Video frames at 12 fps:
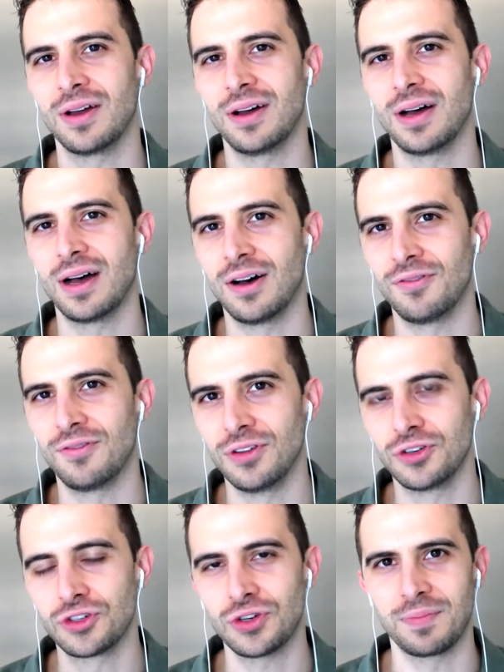of the
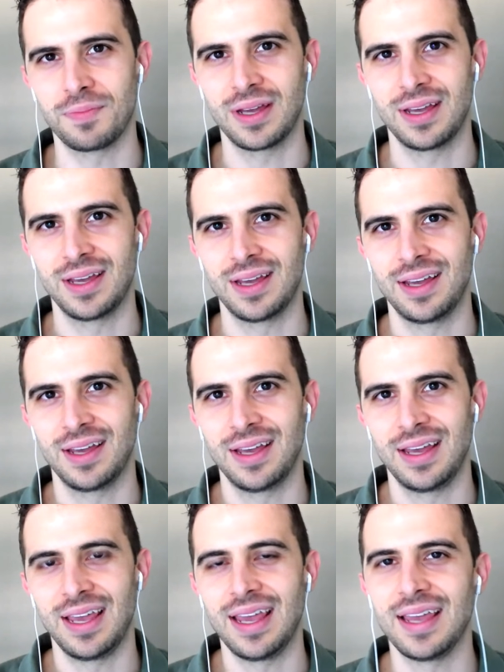trip?
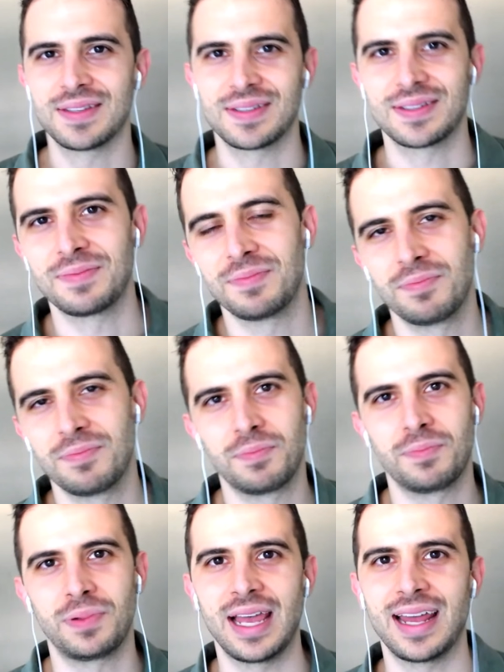It's
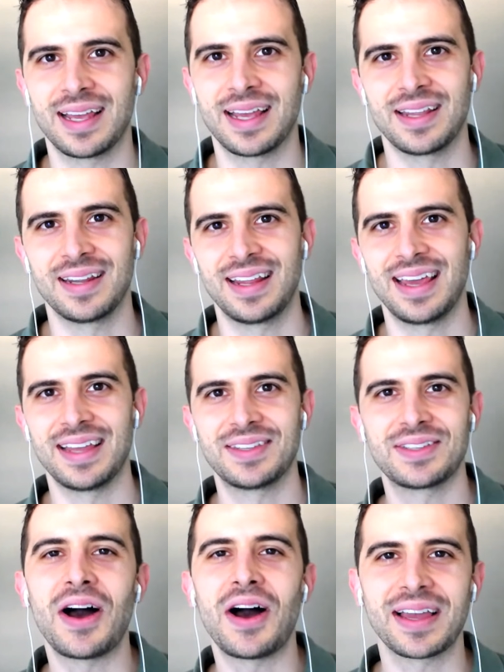planning it. It's
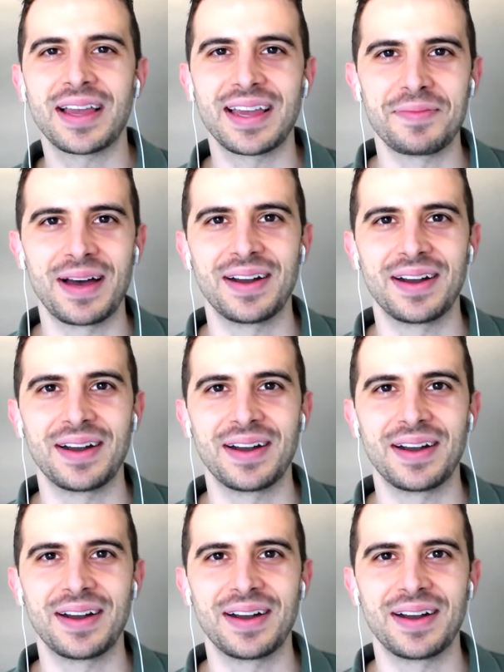talking about it.